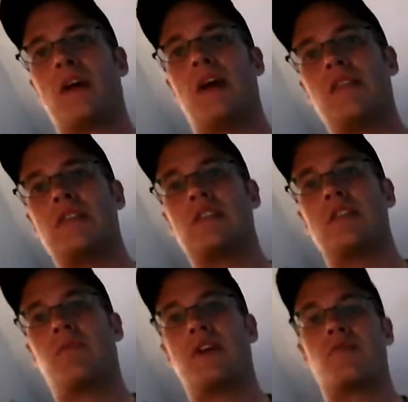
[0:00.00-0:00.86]
This is
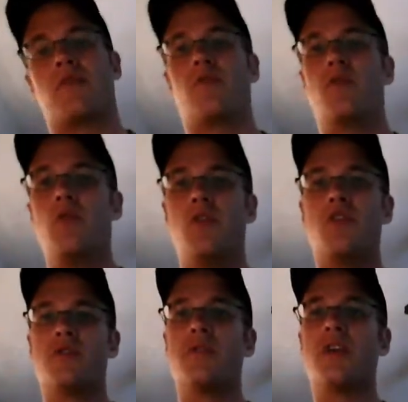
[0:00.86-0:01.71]
the place where
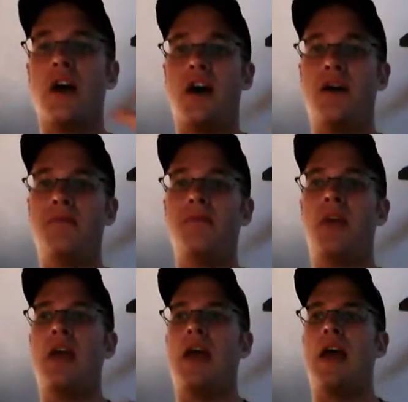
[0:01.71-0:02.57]
rulers would come
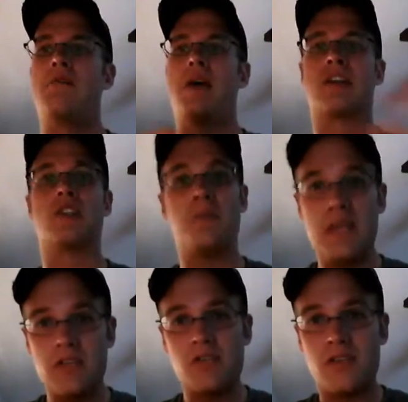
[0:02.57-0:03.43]
and make
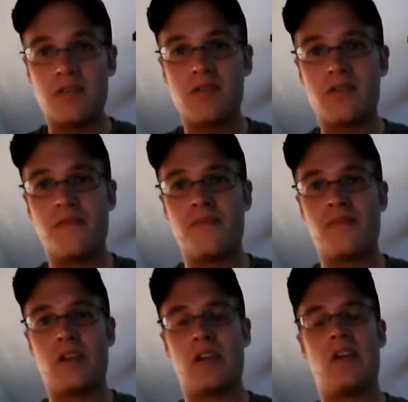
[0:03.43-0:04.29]
speeches.
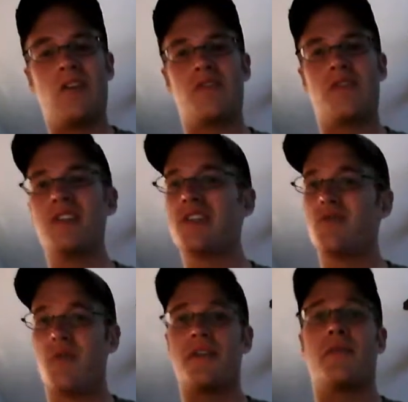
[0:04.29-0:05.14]
You know, this
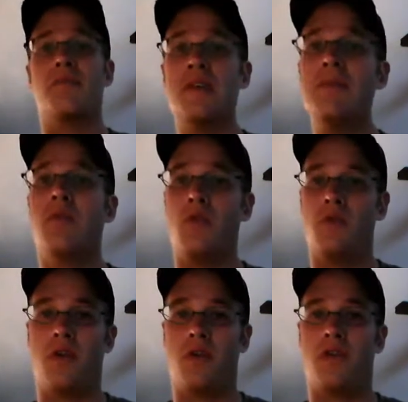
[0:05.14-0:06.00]
is where the
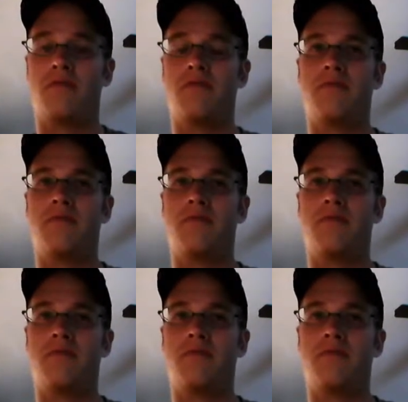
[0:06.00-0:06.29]
people were.